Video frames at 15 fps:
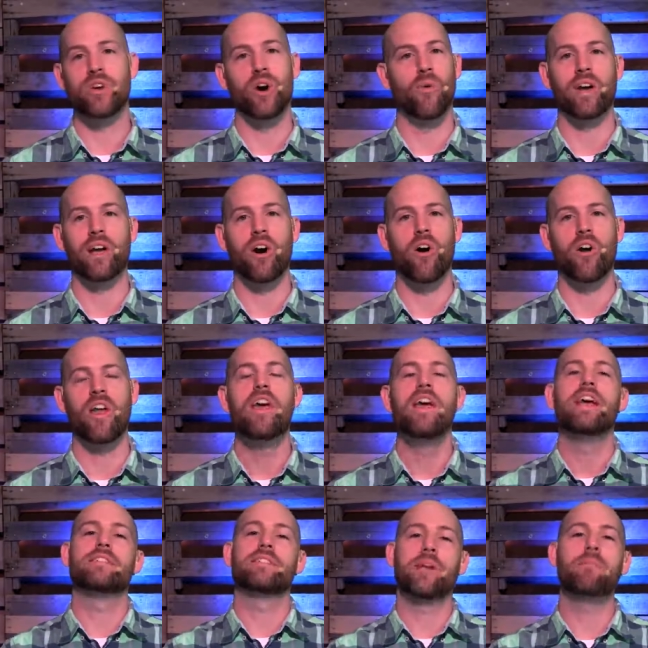going on.
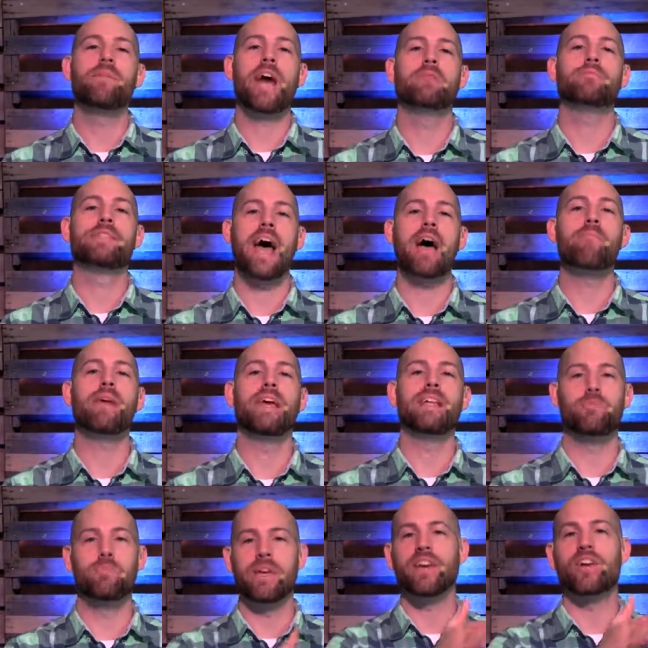And sometimes that
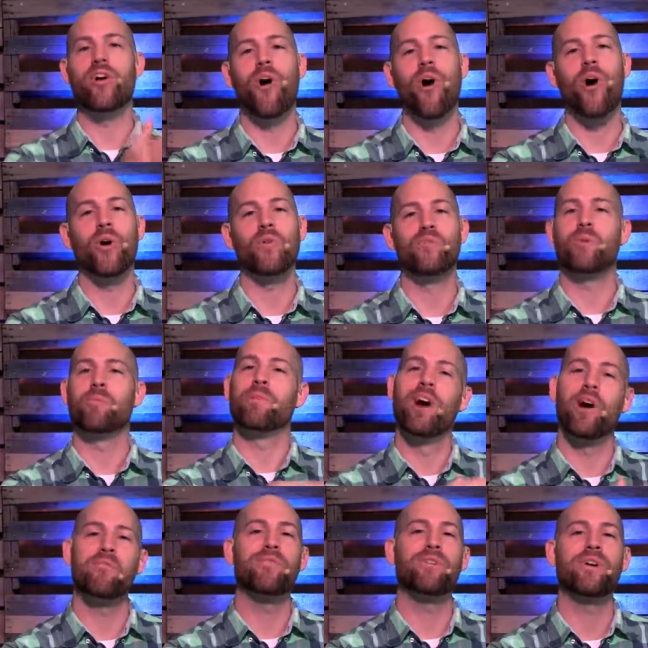means being called from
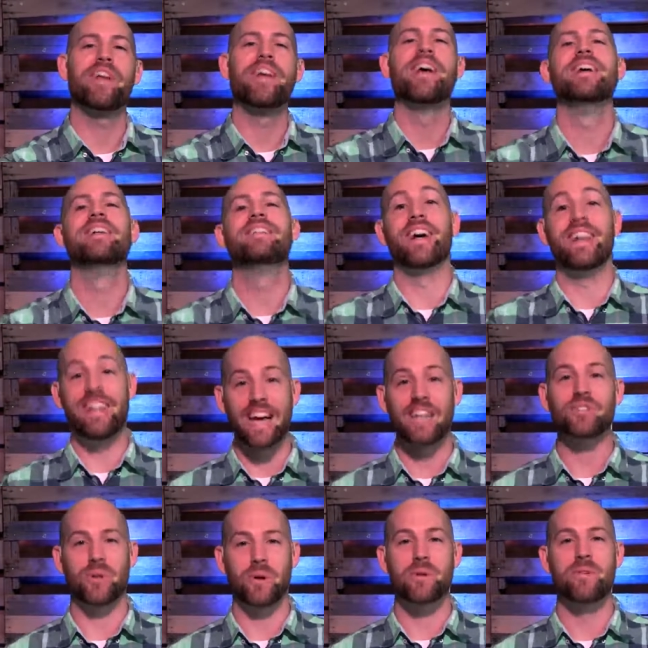comfort to a
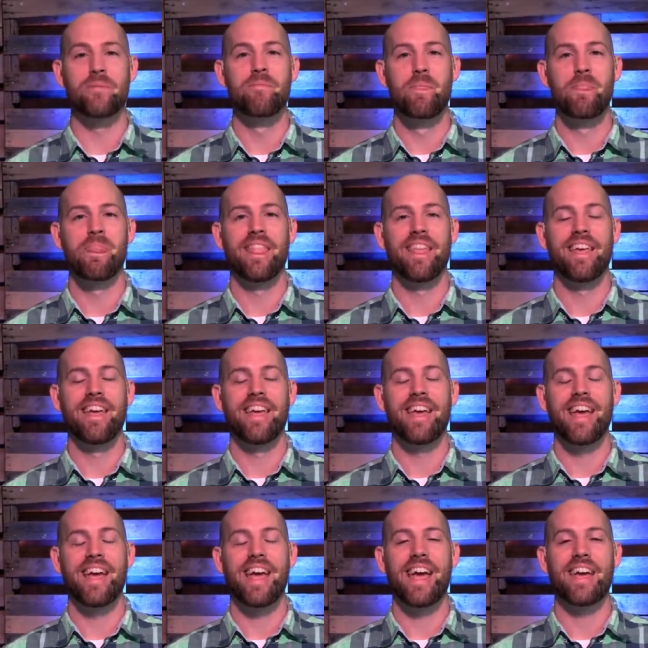desert.
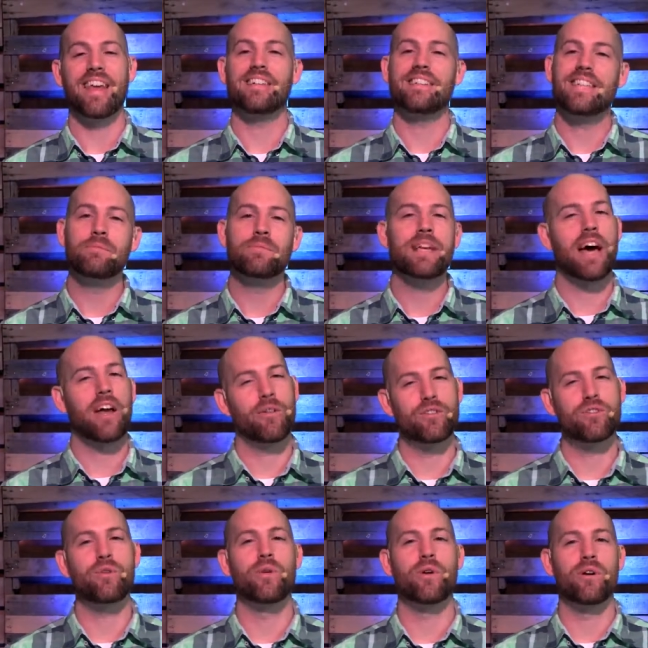And that seems
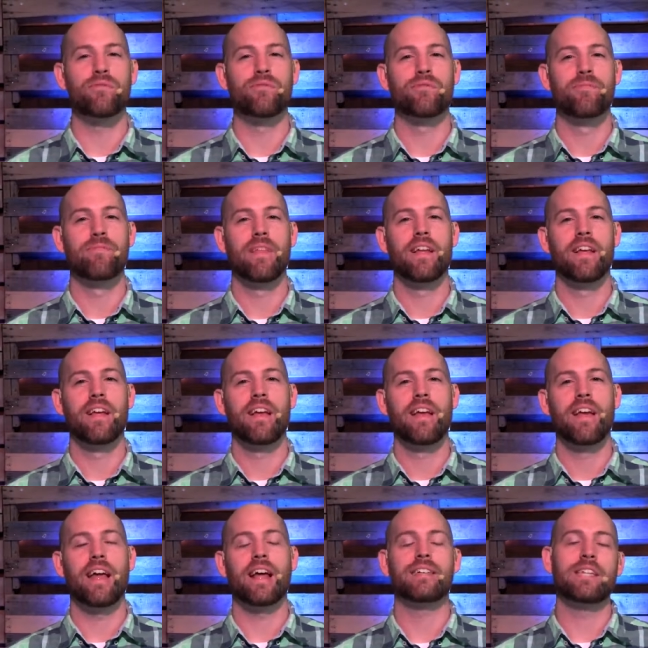counterintuitive.
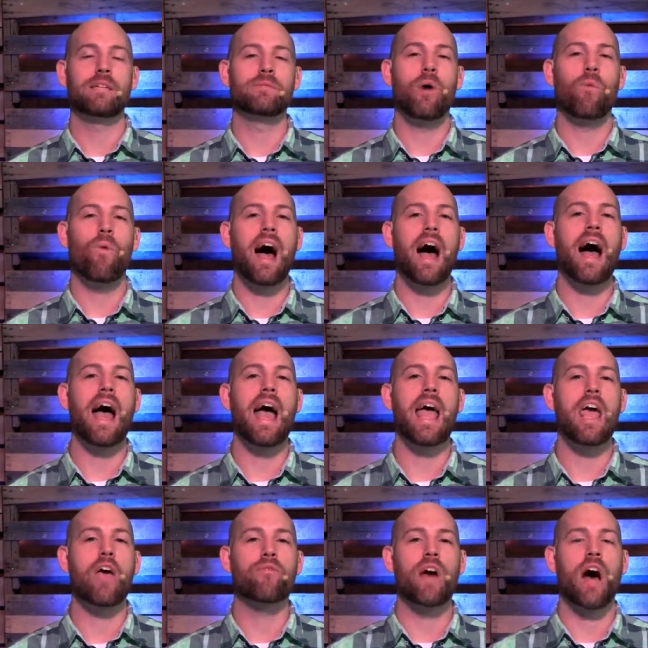And that seems like why,
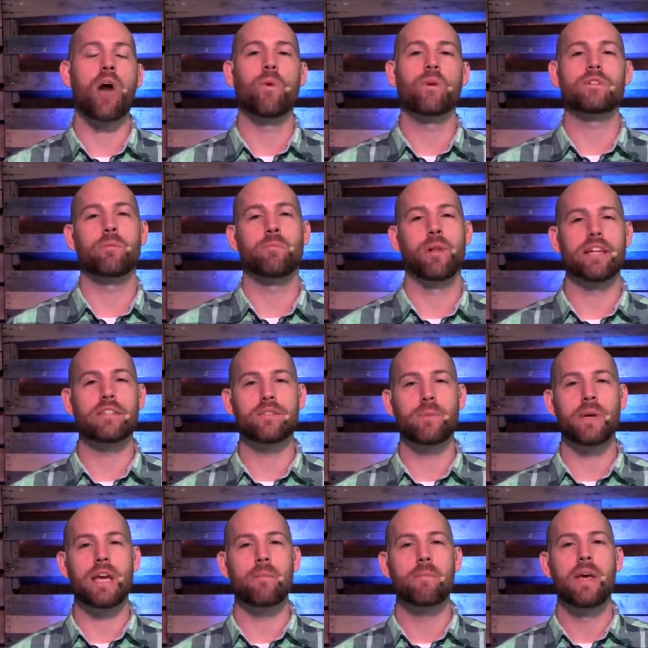if God wants to bless
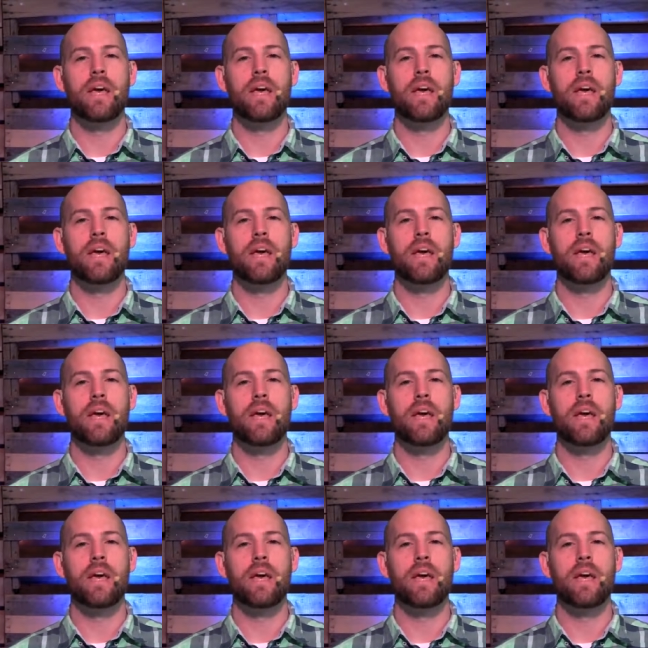me,